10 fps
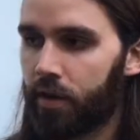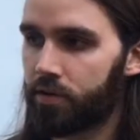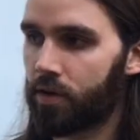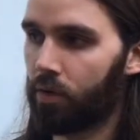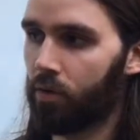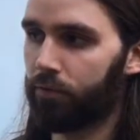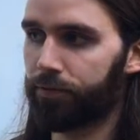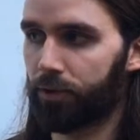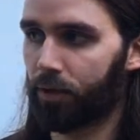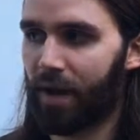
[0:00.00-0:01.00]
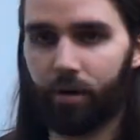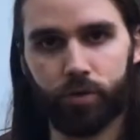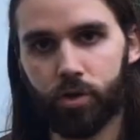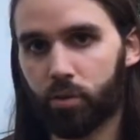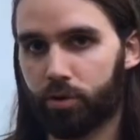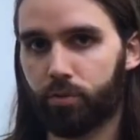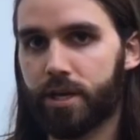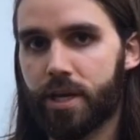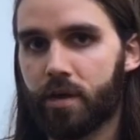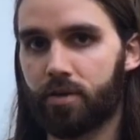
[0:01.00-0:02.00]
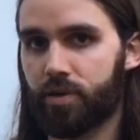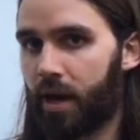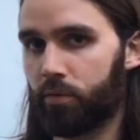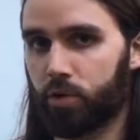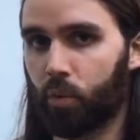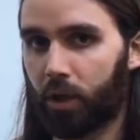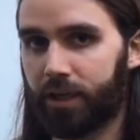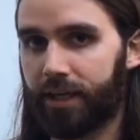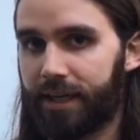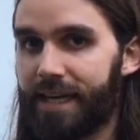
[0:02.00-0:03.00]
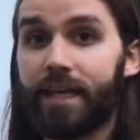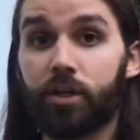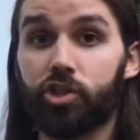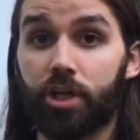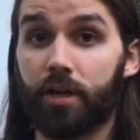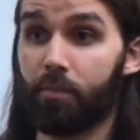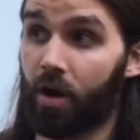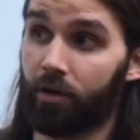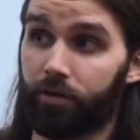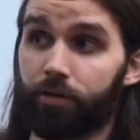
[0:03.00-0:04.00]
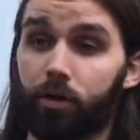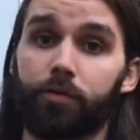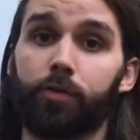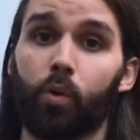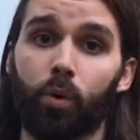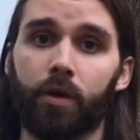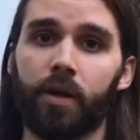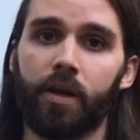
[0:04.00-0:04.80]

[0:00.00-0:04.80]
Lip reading: So for about 2 or 3 years, I was working in a gym on a 3rd floor.